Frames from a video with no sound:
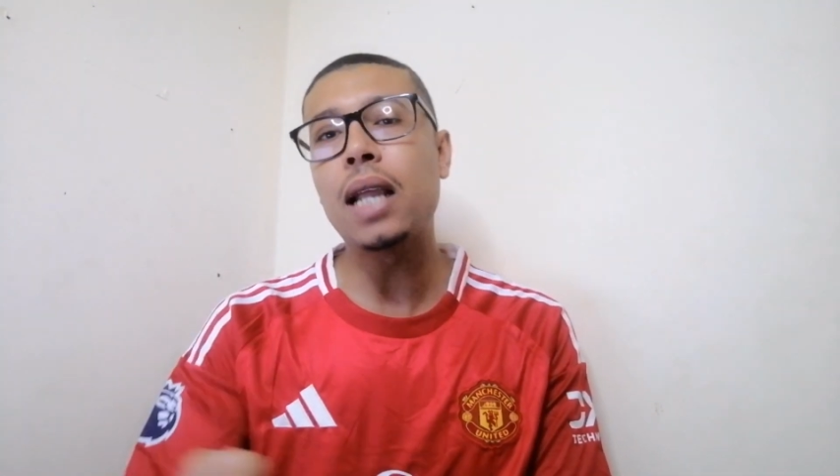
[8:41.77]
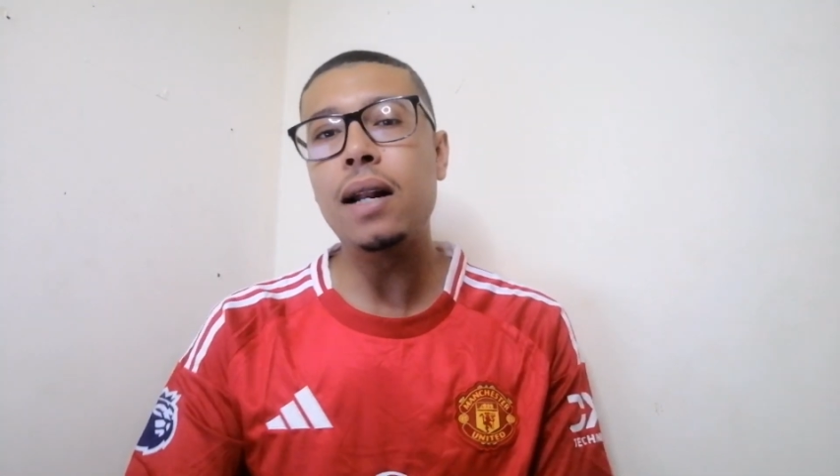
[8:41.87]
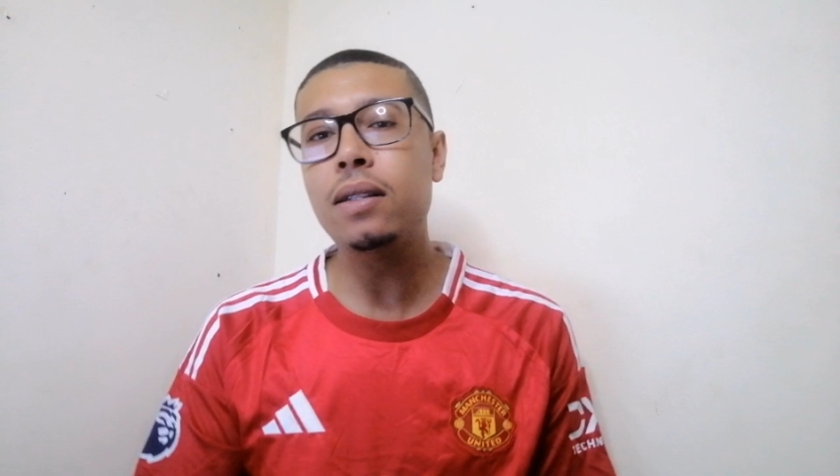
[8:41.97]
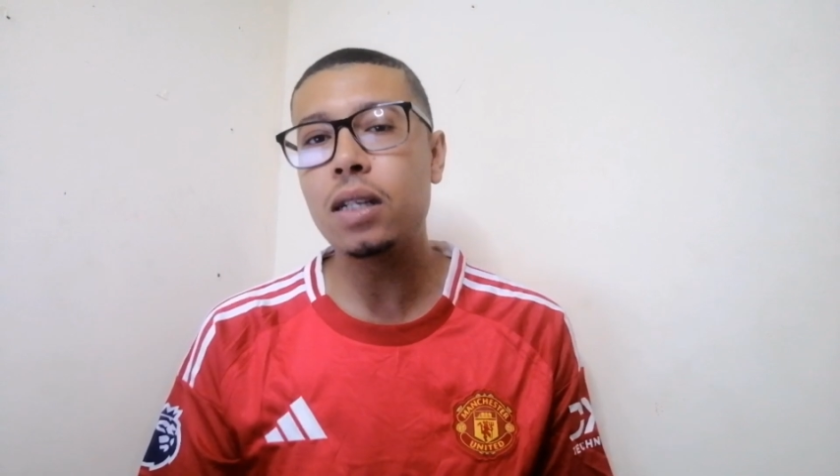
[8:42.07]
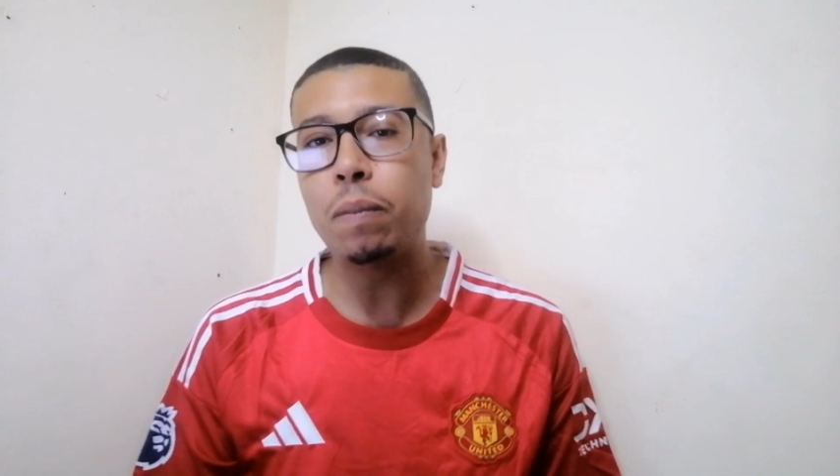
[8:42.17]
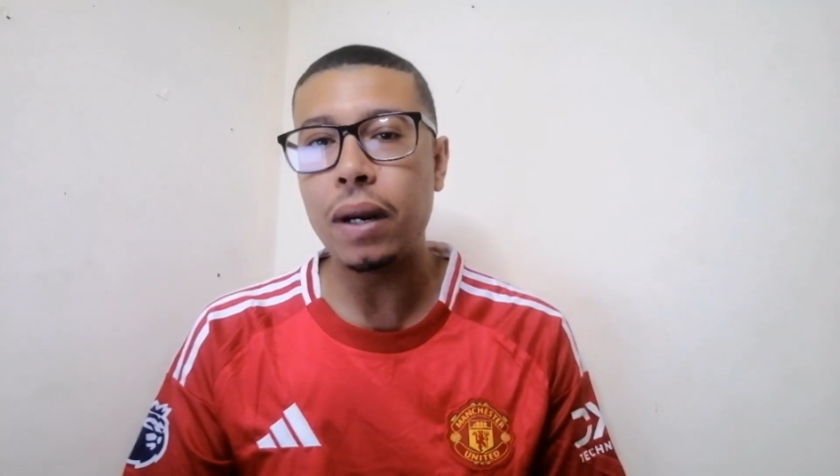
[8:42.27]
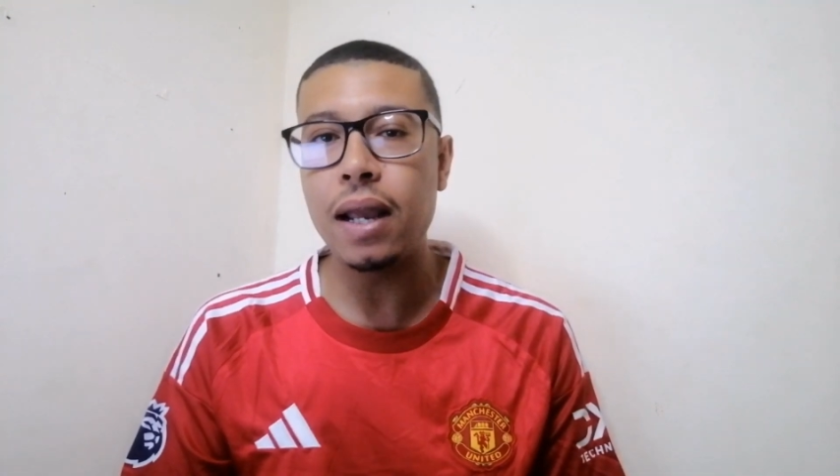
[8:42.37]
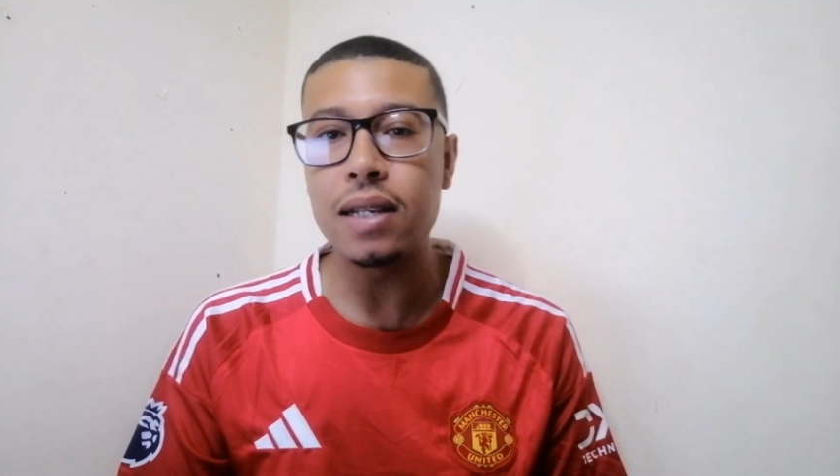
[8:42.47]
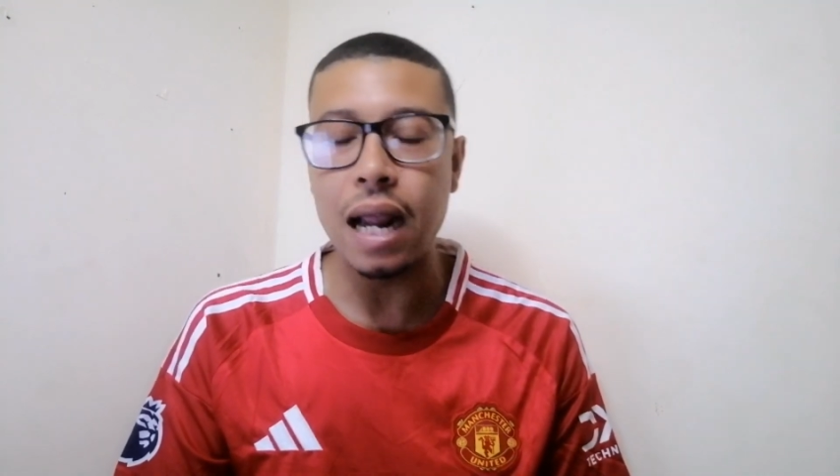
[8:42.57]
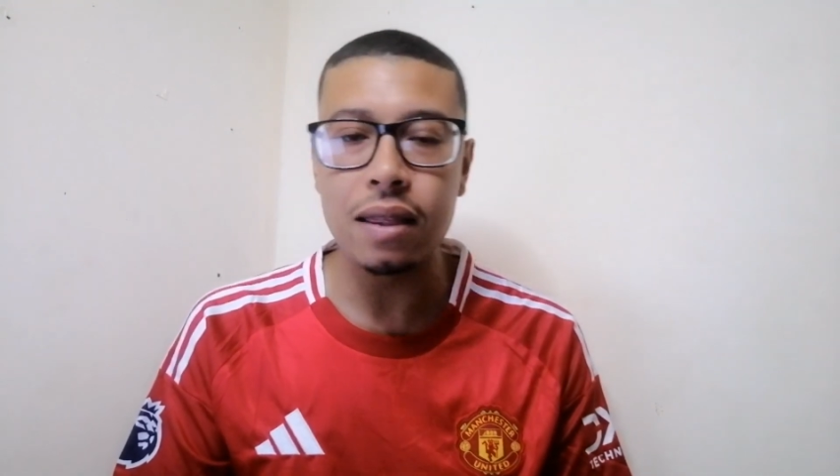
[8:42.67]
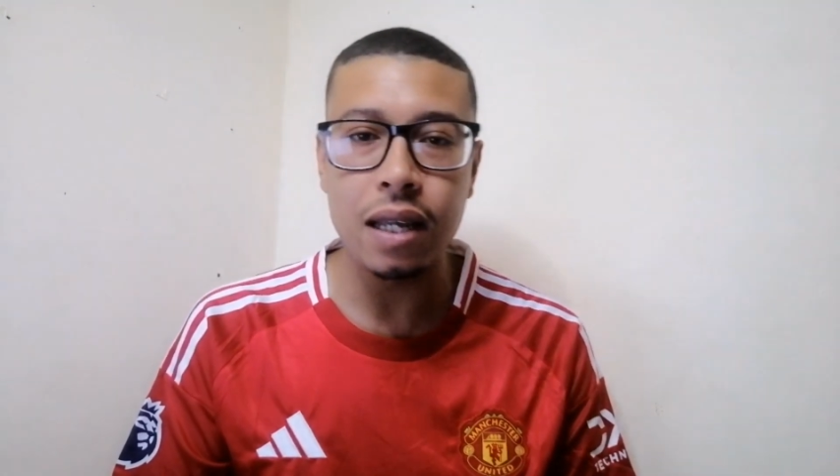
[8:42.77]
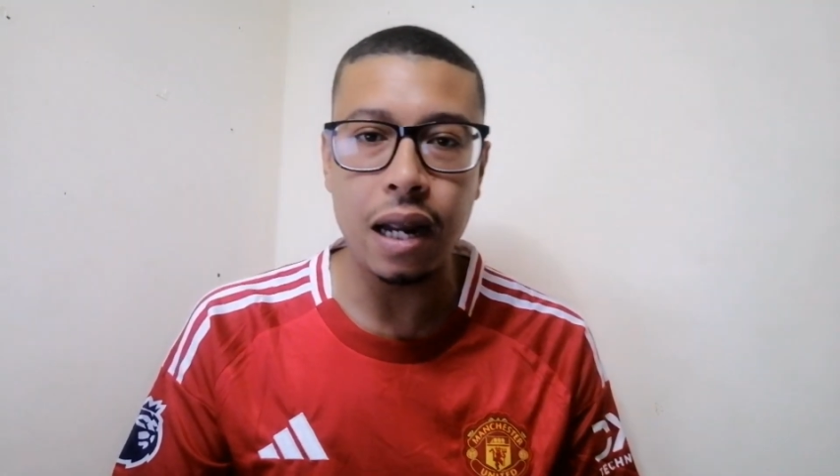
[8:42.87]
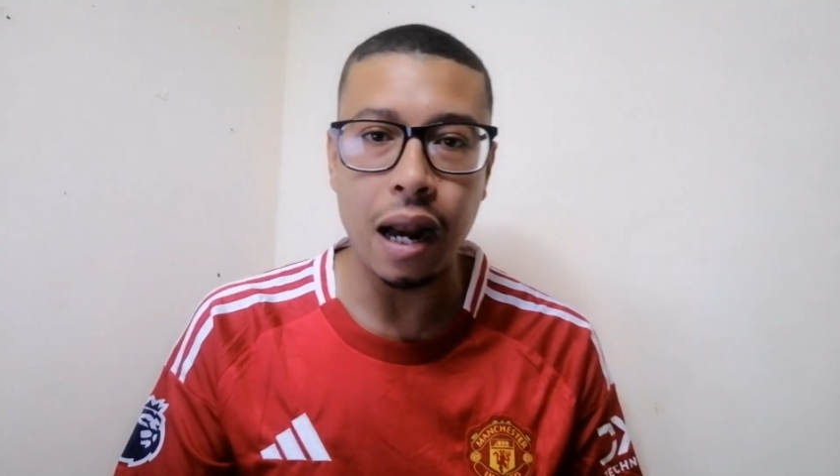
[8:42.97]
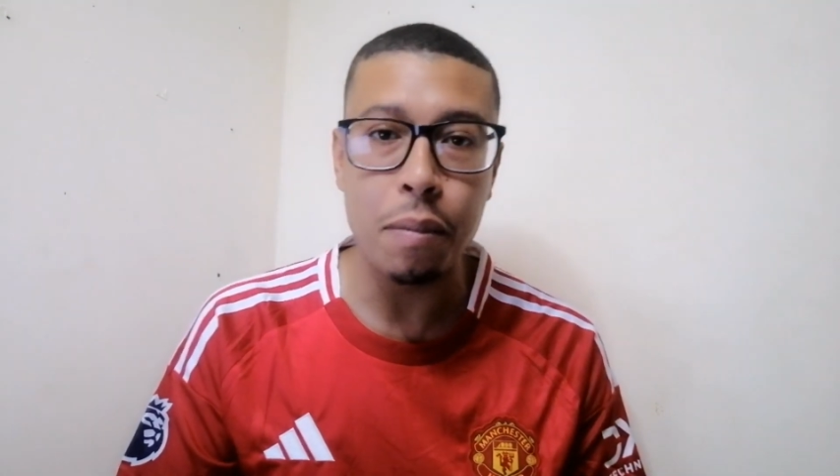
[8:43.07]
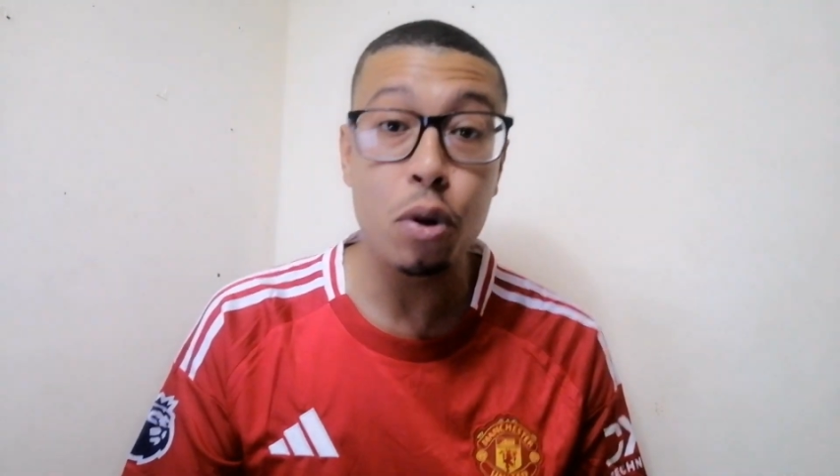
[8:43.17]
talented players at
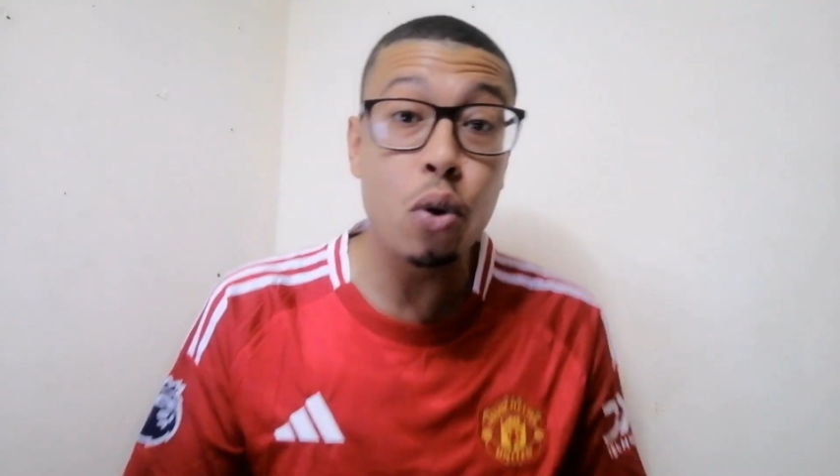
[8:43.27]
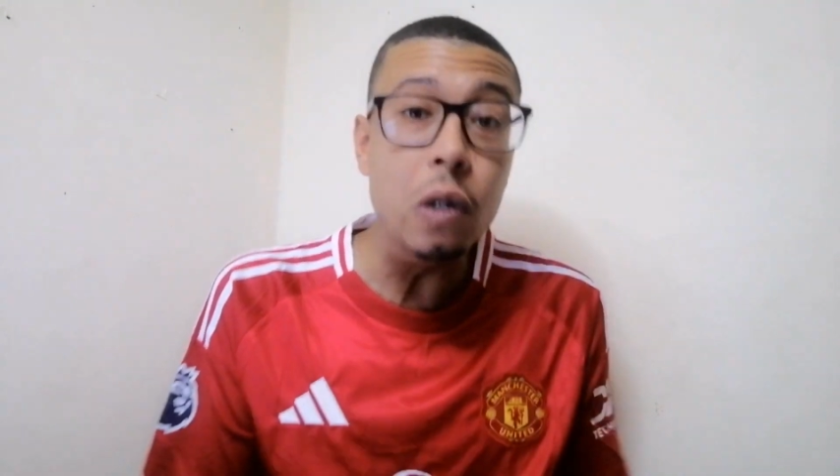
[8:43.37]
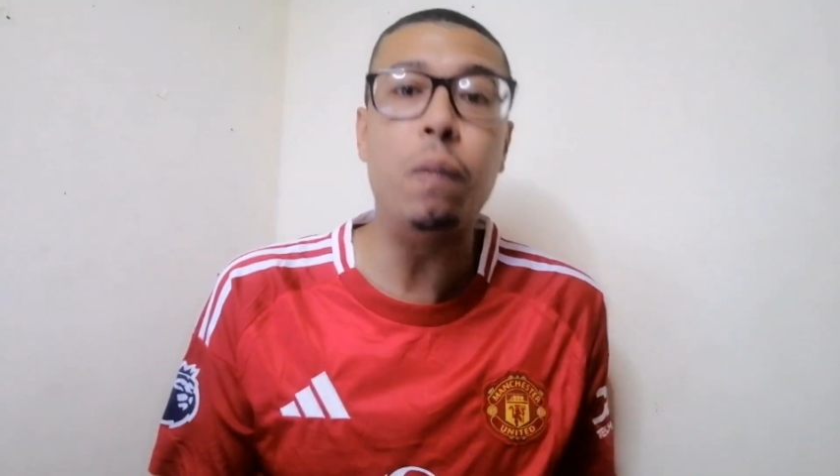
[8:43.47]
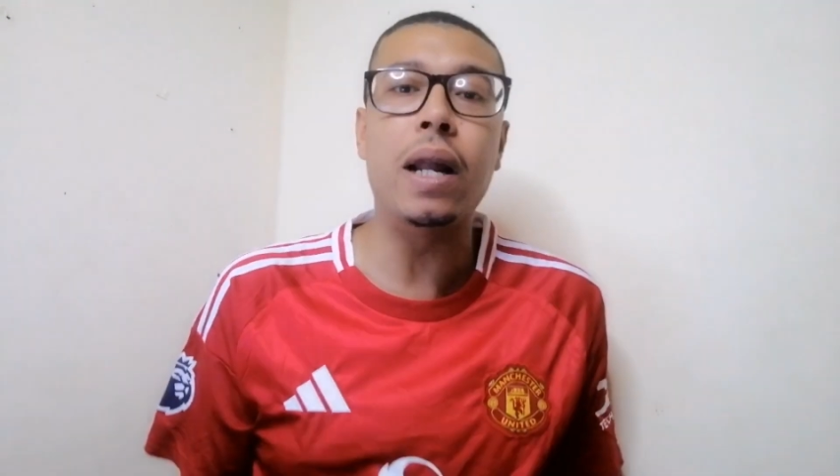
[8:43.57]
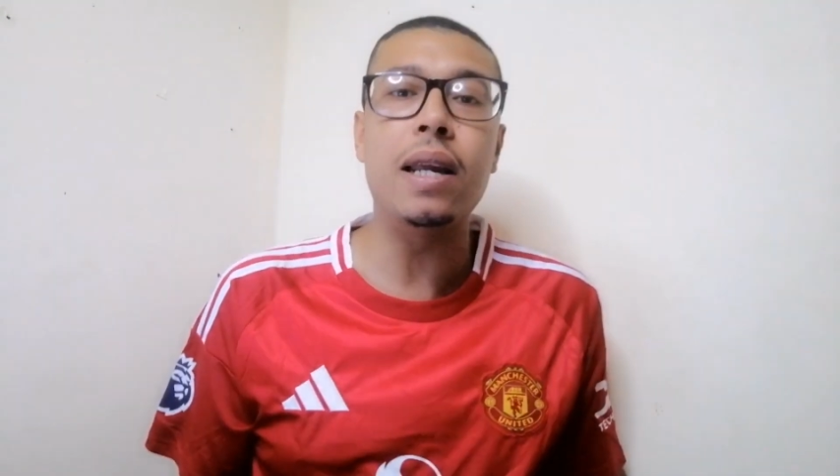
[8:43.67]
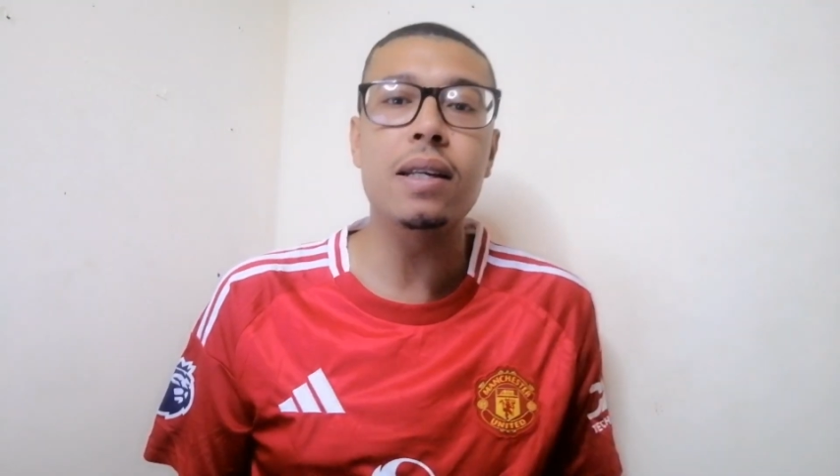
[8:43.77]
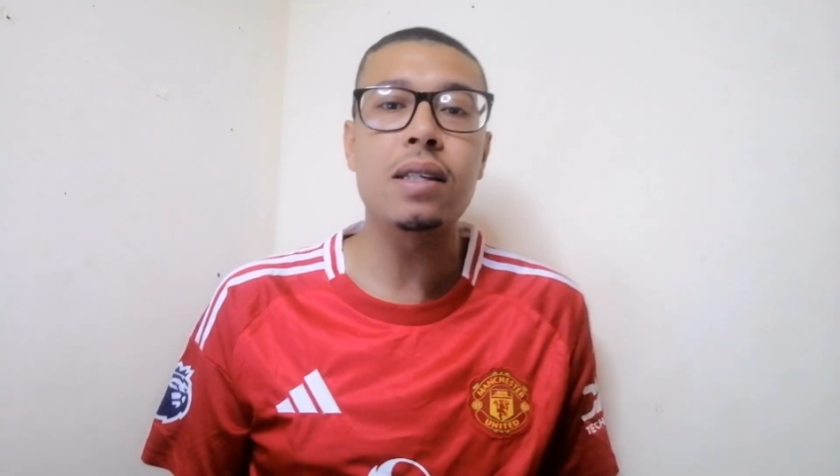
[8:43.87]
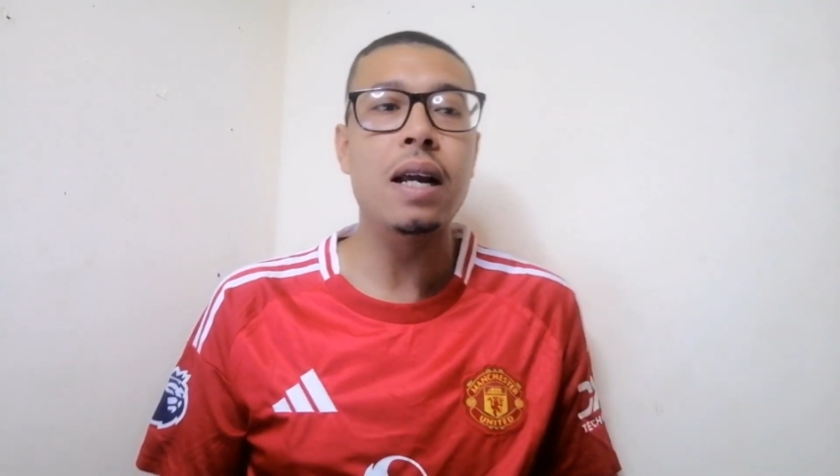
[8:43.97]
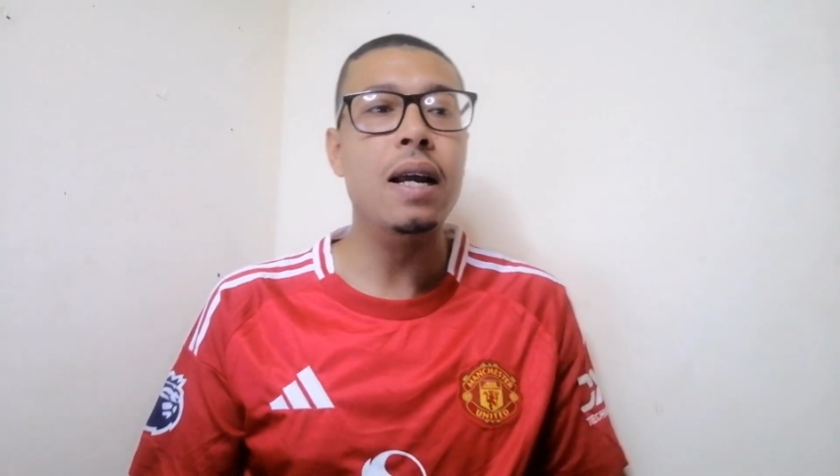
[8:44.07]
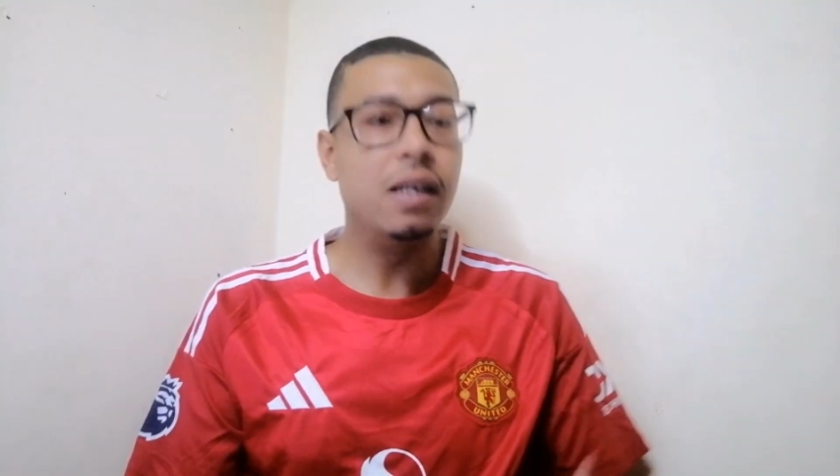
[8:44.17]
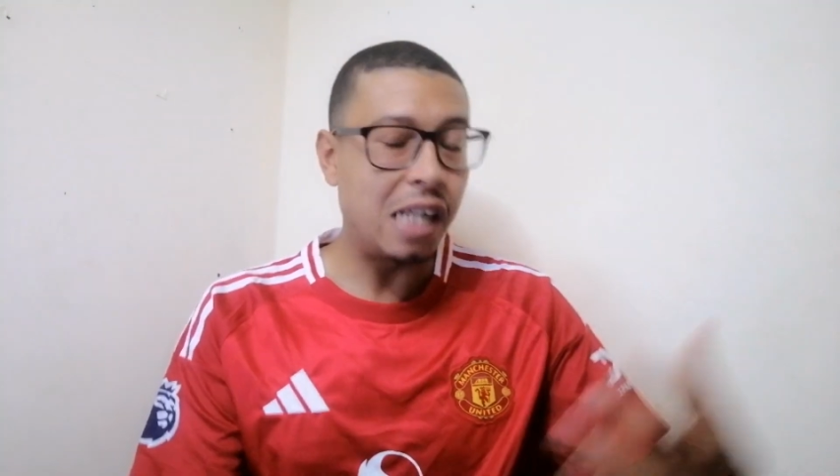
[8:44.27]
the club, good players.